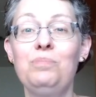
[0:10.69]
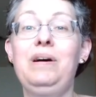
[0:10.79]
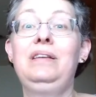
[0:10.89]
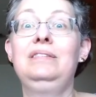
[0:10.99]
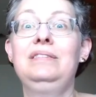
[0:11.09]

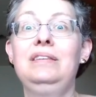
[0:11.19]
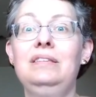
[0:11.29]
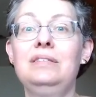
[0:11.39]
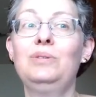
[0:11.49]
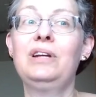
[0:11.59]
but
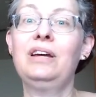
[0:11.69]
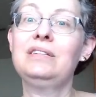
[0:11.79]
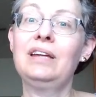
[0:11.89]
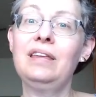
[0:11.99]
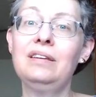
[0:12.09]
since we're not
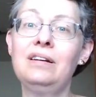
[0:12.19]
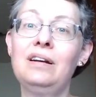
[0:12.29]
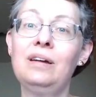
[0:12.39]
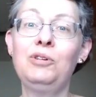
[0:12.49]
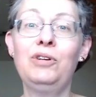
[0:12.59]

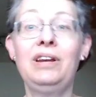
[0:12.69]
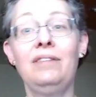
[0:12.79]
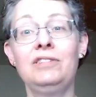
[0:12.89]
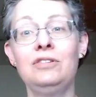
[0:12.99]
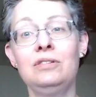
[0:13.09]
together, I'm going to
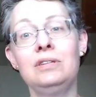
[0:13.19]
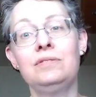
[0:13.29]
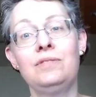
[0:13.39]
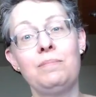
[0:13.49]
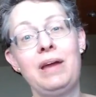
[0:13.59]
have to do
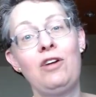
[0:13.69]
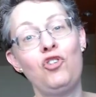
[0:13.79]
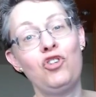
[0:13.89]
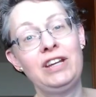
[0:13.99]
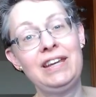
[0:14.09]
this from my
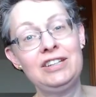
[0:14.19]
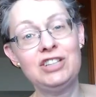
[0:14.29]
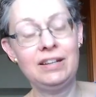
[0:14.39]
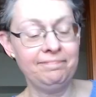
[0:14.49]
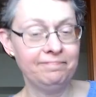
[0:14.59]
own
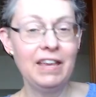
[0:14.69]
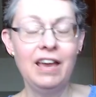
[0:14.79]
kitchen.